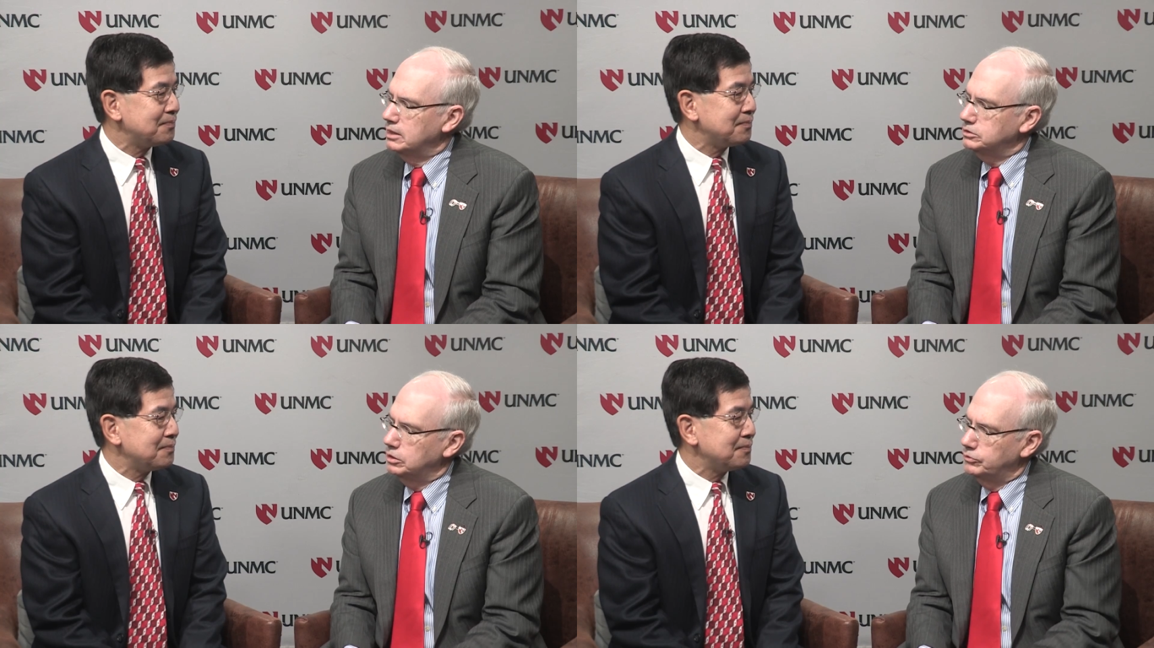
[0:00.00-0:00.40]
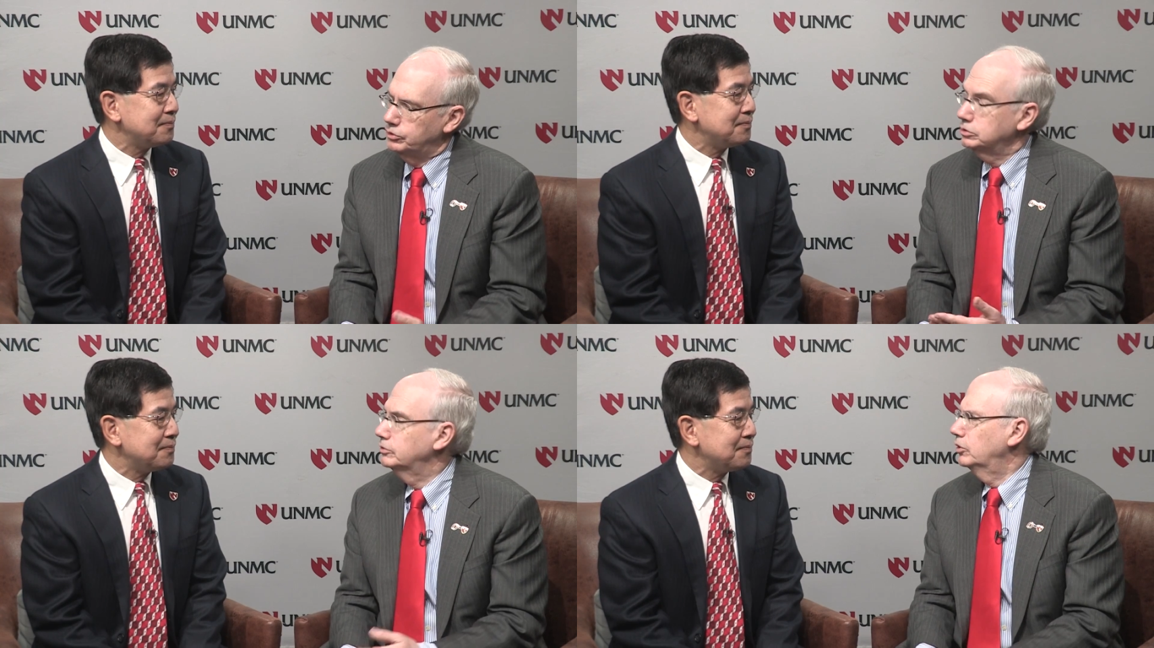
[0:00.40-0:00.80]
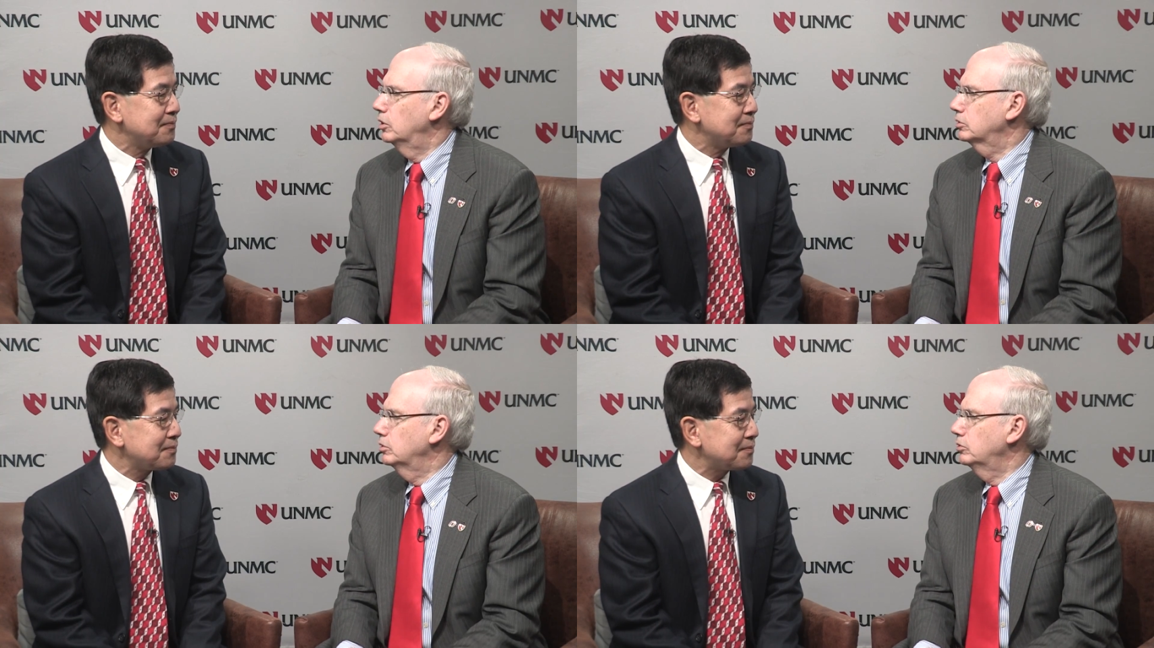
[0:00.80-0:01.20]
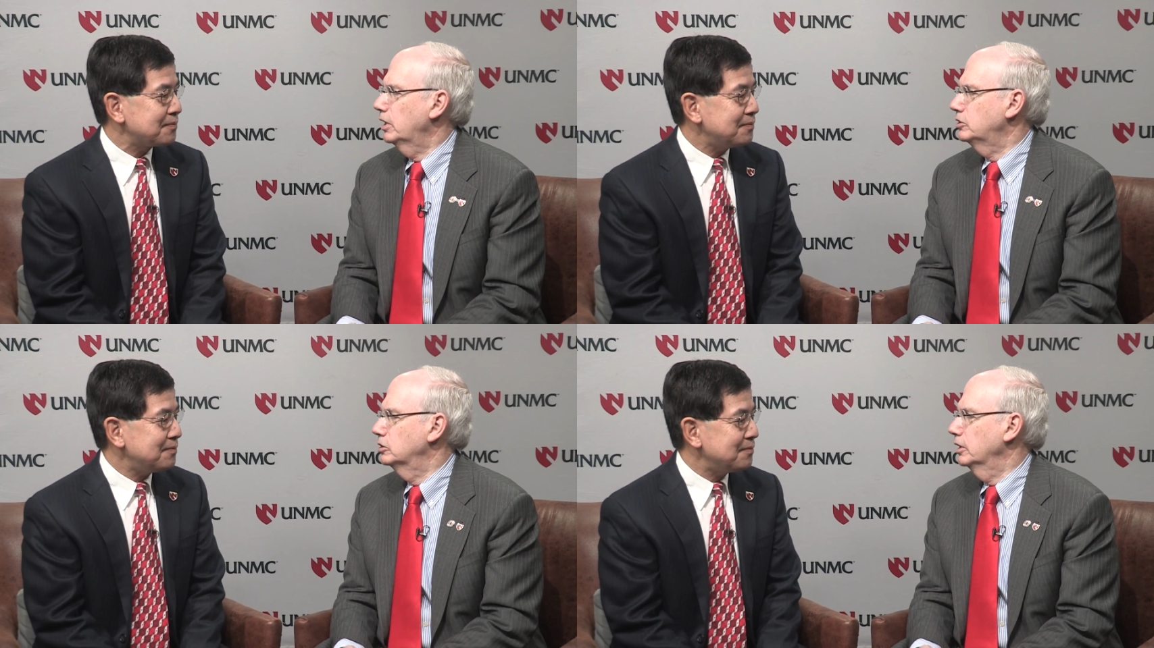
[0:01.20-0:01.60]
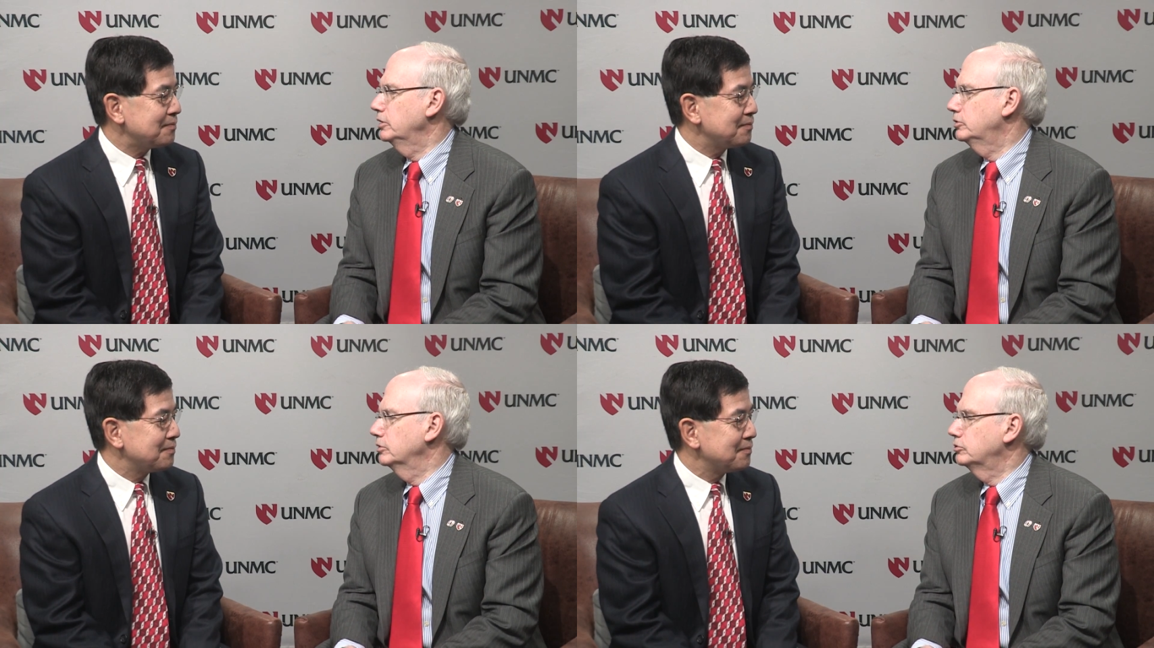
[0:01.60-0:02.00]
Speaker 1: So first of all,
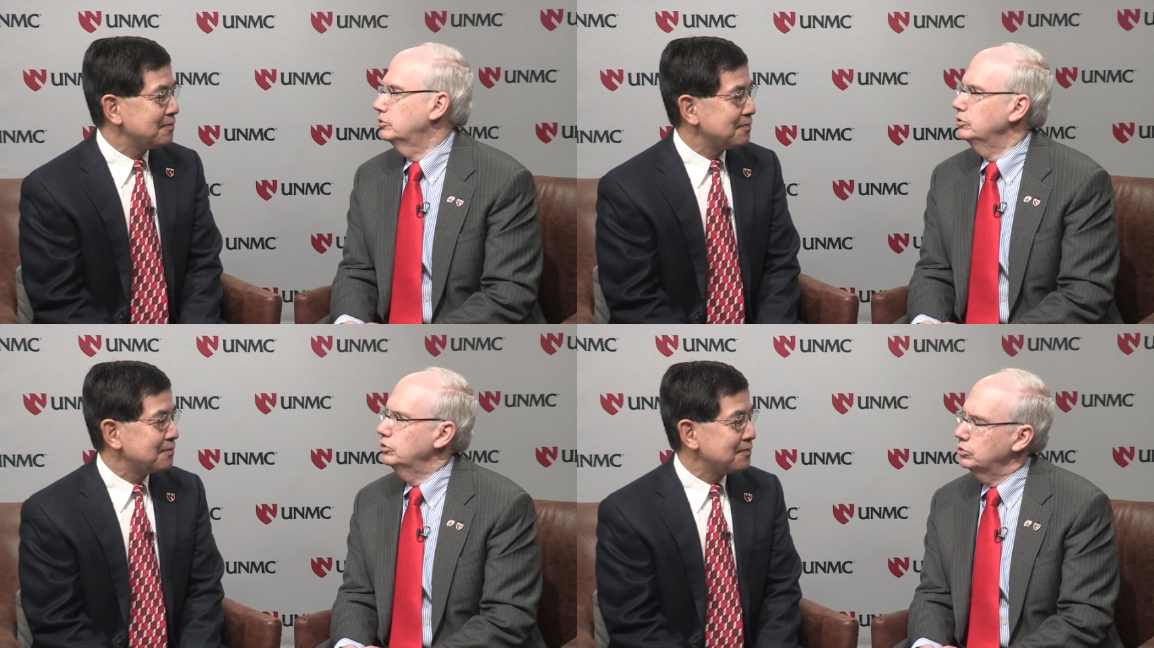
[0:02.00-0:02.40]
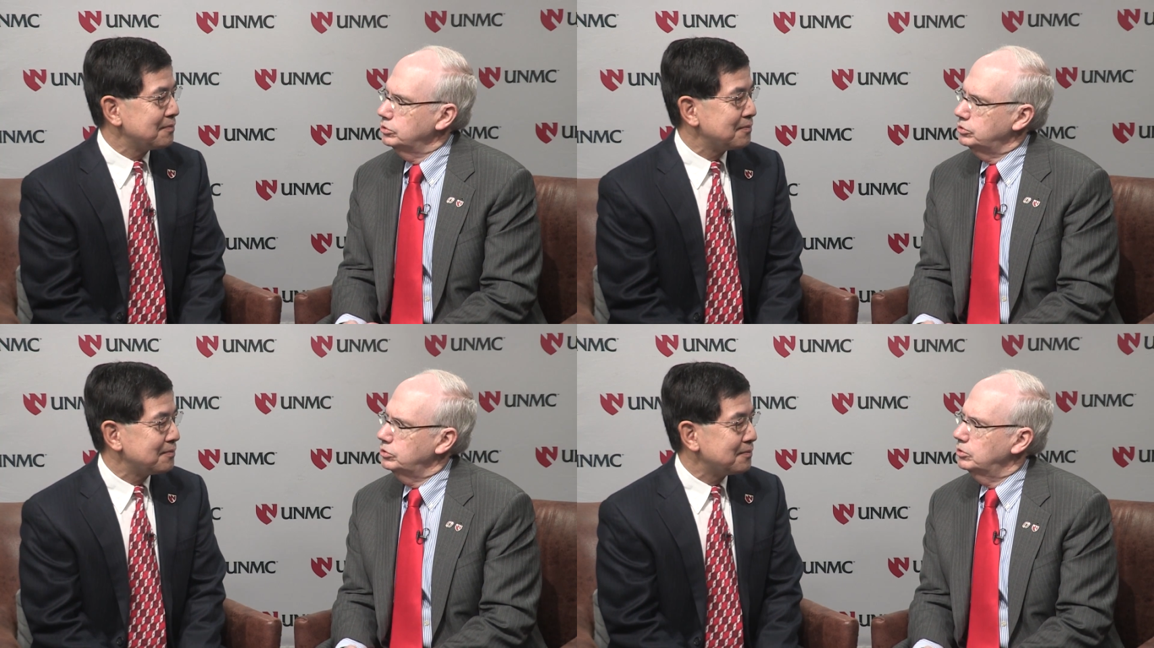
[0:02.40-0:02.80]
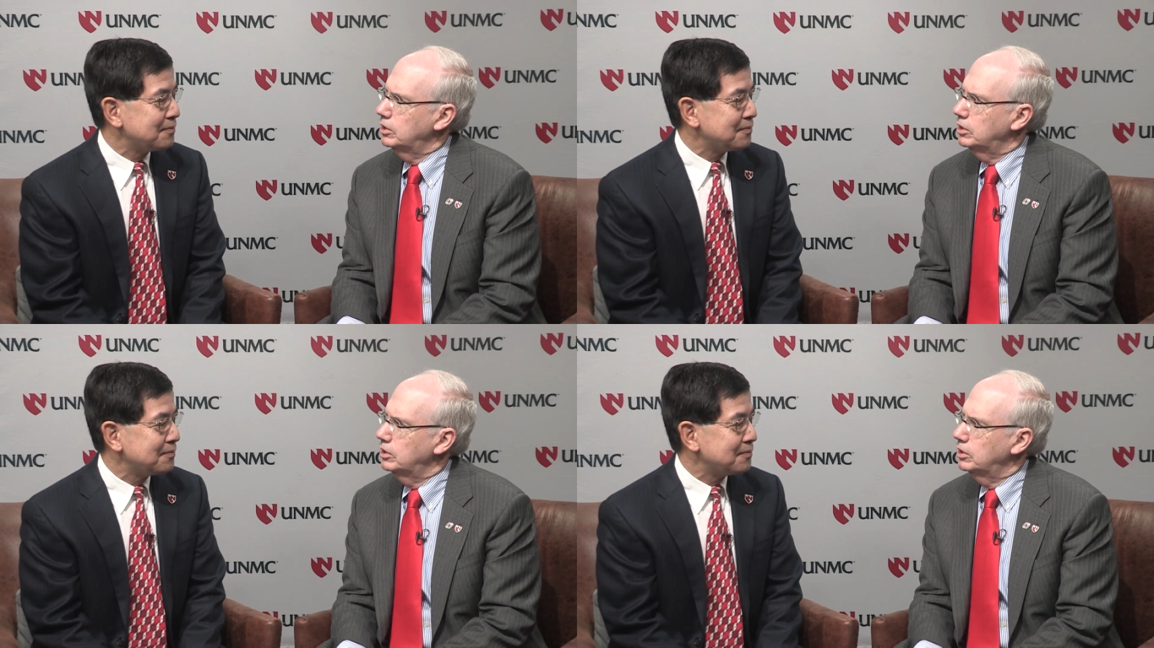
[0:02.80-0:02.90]
congratulations to you and to